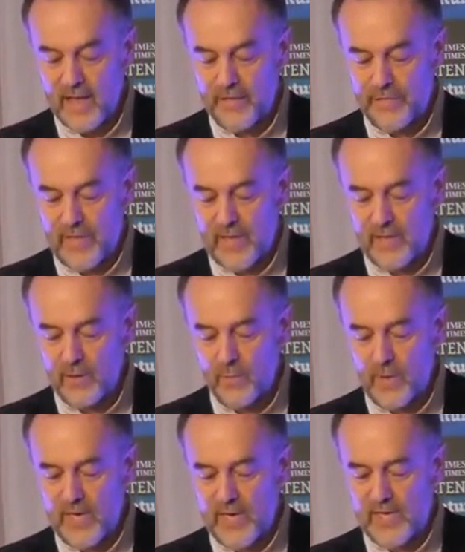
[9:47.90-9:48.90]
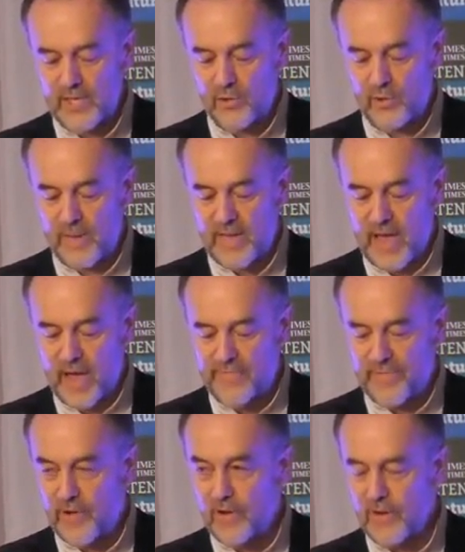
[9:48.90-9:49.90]
I think we need to be
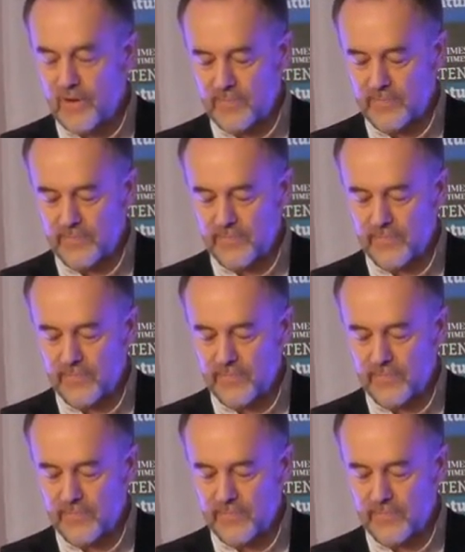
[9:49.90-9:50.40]
careful,